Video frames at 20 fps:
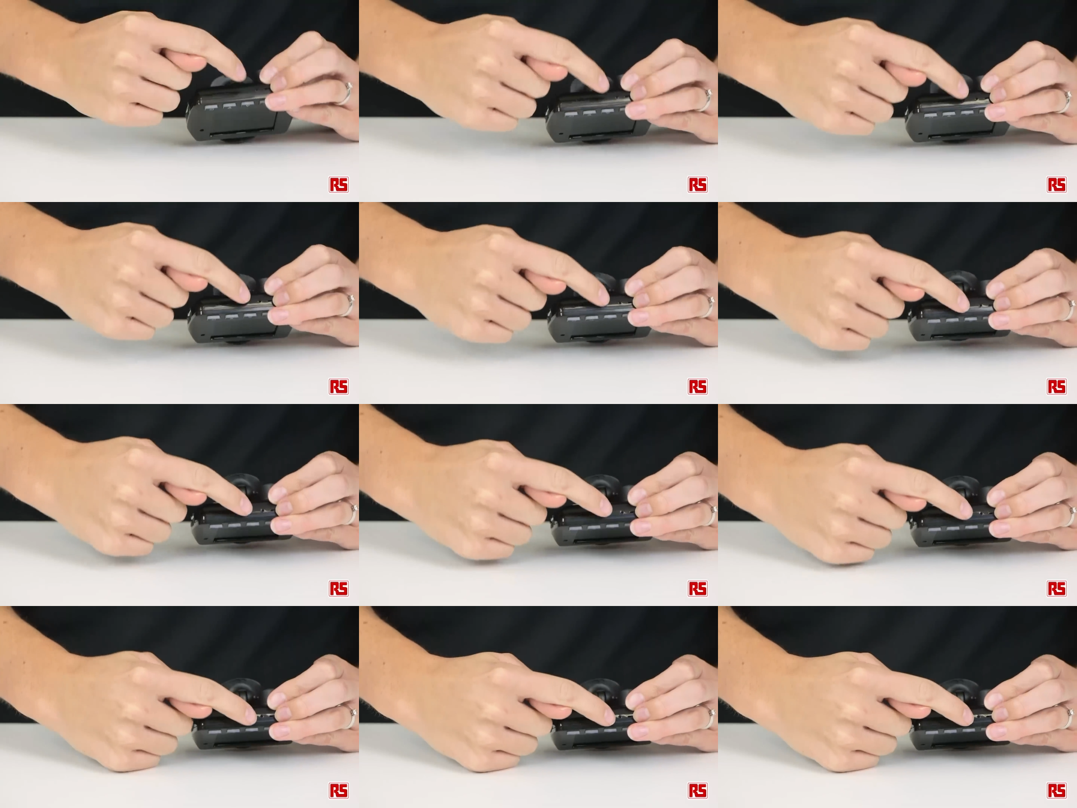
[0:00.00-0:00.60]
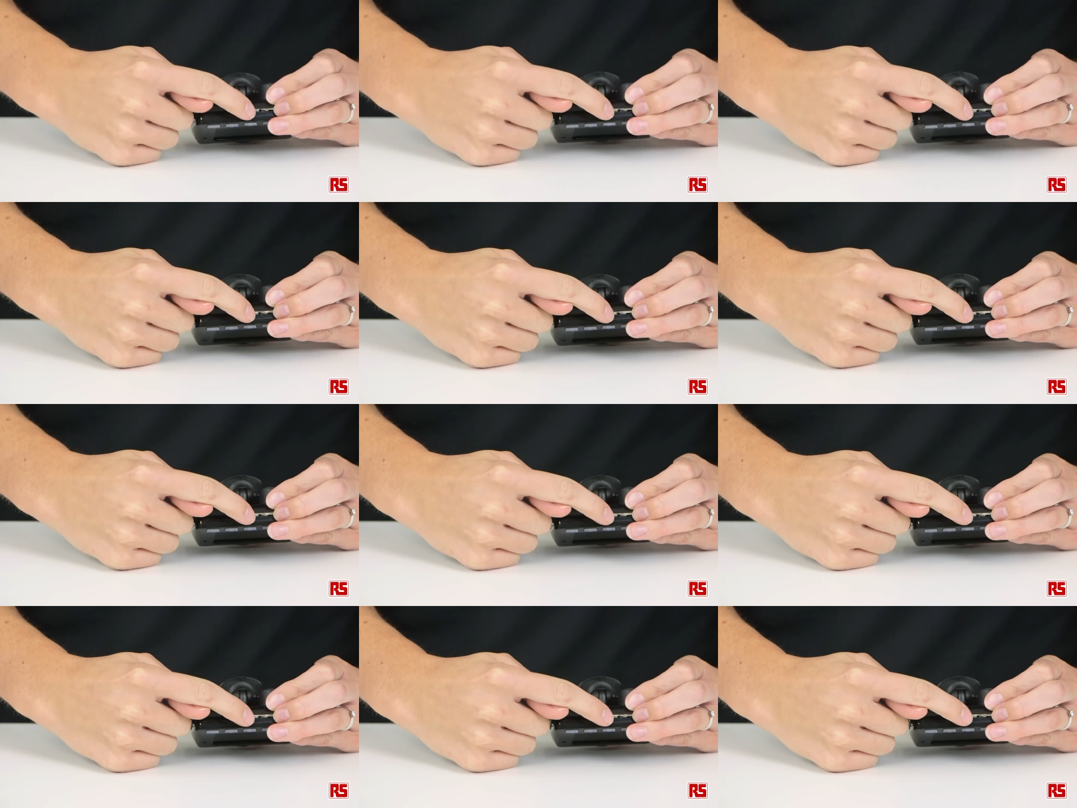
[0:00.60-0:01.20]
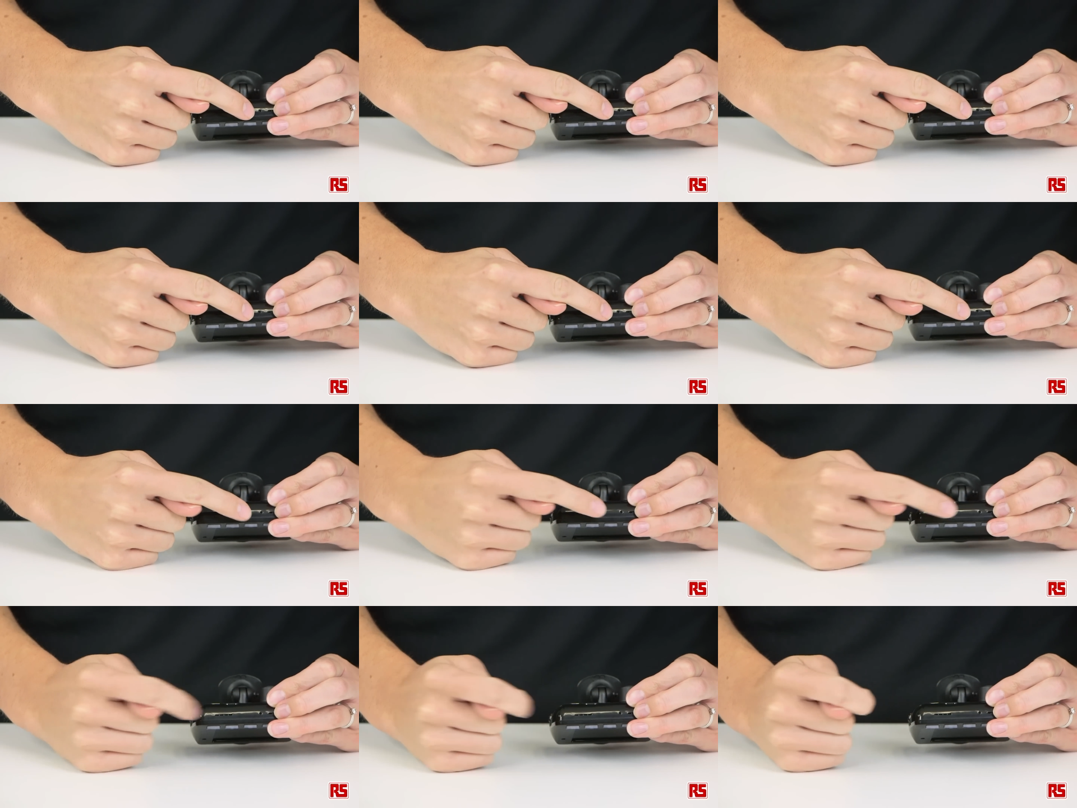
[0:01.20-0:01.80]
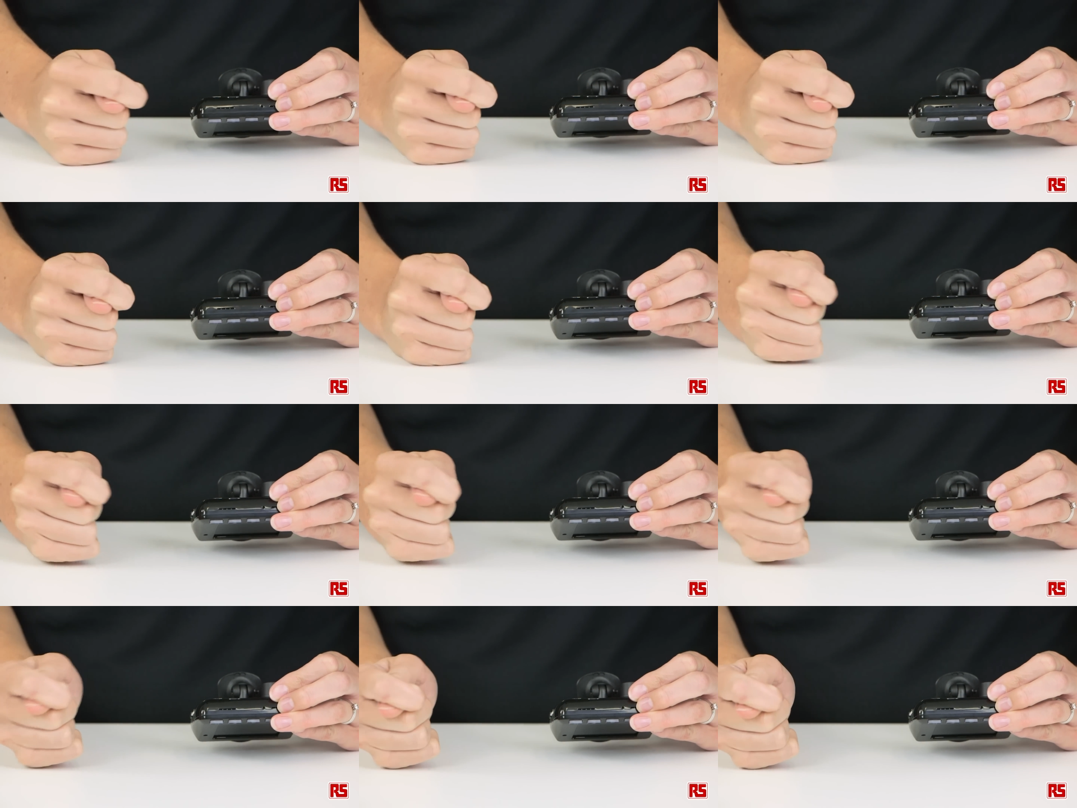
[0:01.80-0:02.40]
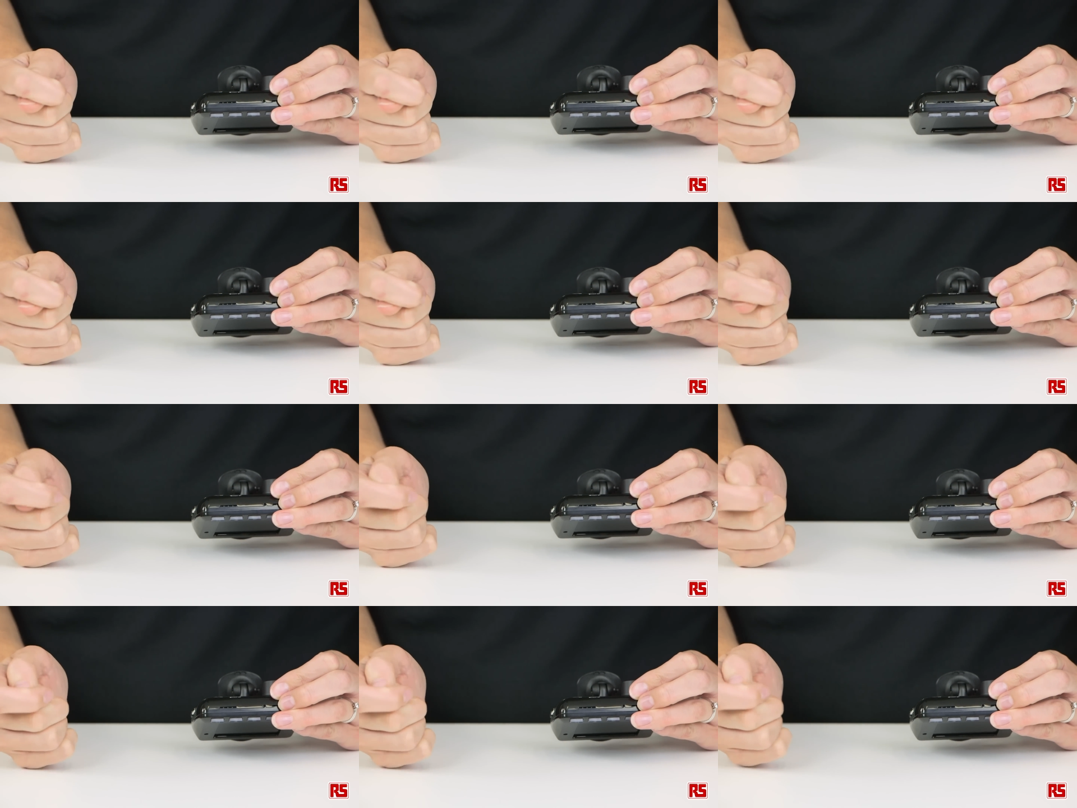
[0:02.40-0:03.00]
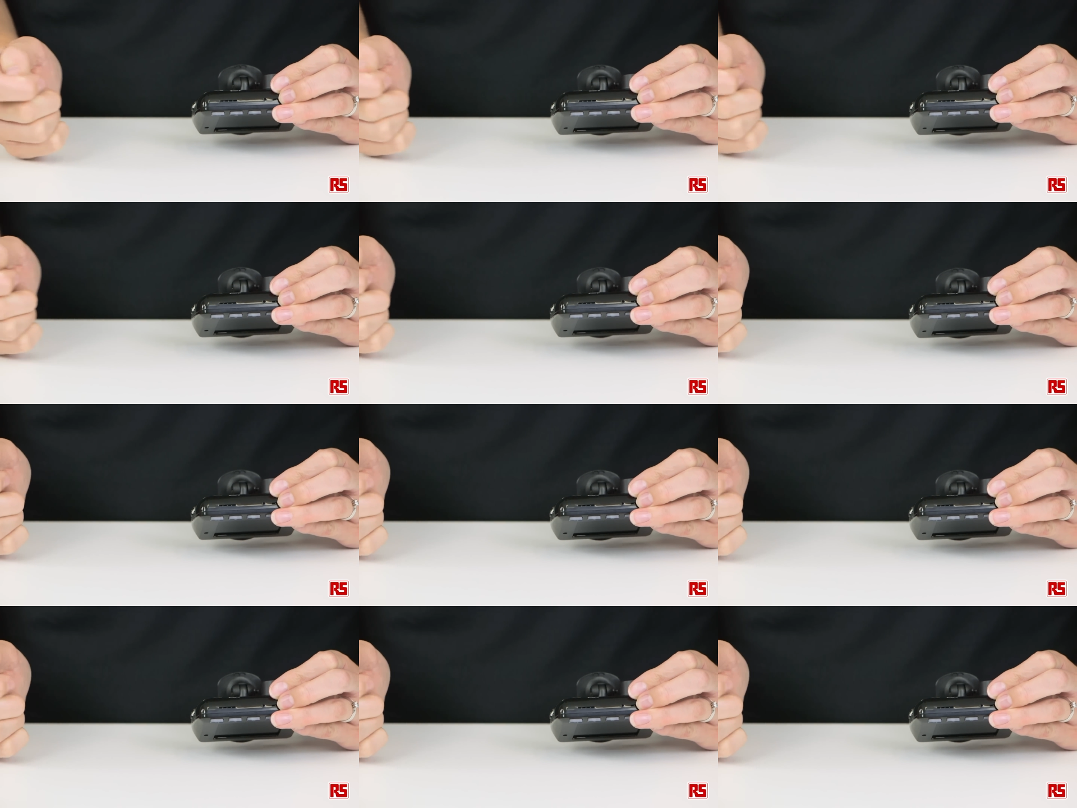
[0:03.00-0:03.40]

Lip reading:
(no speaker visible)